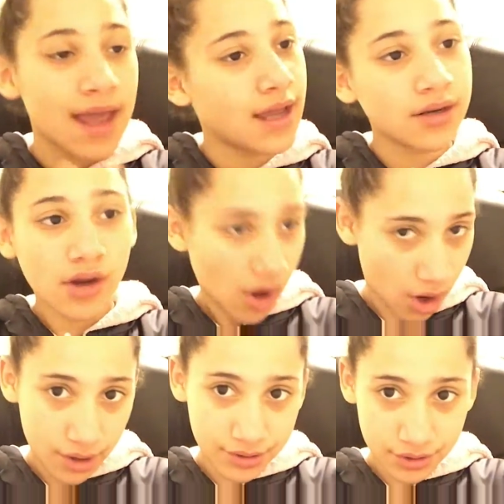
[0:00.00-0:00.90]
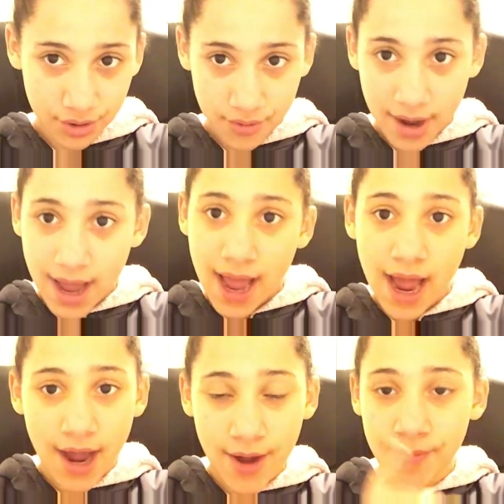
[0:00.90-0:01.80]
And also,
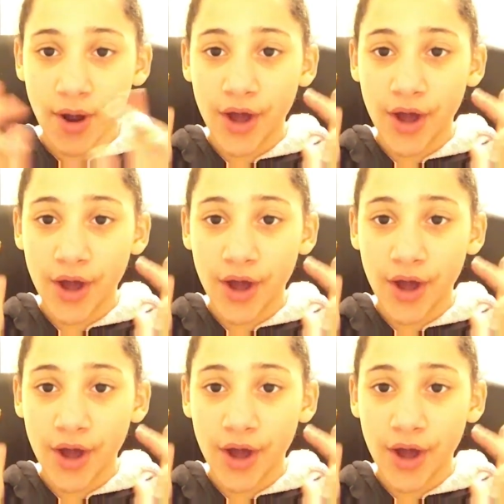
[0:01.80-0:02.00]
on